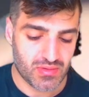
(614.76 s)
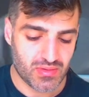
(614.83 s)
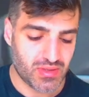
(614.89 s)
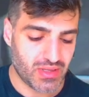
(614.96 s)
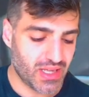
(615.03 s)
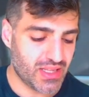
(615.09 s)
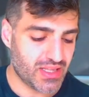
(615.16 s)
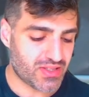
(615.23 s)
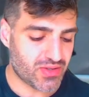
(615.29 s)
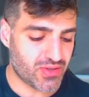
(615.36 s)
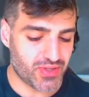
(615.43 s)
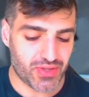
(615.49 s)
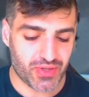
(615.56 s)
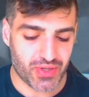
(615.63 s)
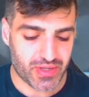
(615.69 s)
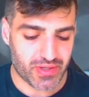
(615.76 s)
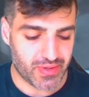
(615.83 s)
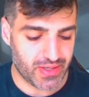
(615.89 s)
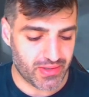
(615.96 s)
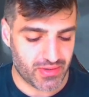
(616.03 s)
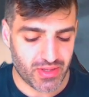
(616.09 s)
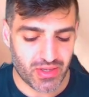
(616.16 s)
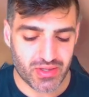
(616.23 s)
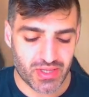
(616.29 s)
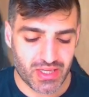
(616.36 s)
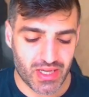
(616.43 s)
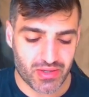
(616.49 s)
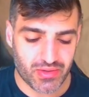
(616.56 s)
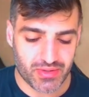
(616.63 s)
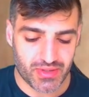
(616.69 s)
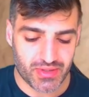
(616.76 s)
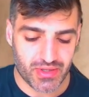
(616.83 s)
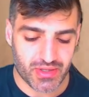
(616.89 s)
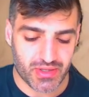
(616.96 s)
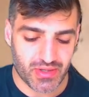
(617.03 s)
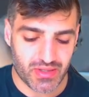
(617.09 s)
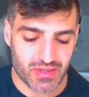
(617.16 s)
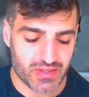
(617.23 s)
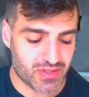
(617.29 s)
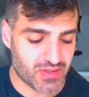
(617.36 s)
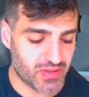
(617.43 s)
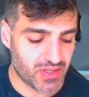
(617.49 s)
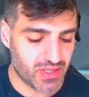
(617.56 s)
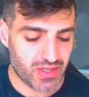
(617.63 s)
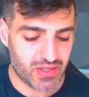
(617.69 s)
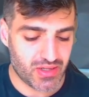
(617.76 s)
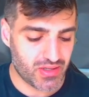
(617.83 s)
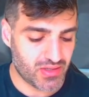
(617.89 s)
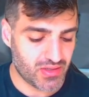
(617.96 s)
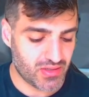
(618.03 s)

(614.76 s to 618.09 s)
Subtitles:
let's go the dark route. No, you can't go the dark route. Let's go here.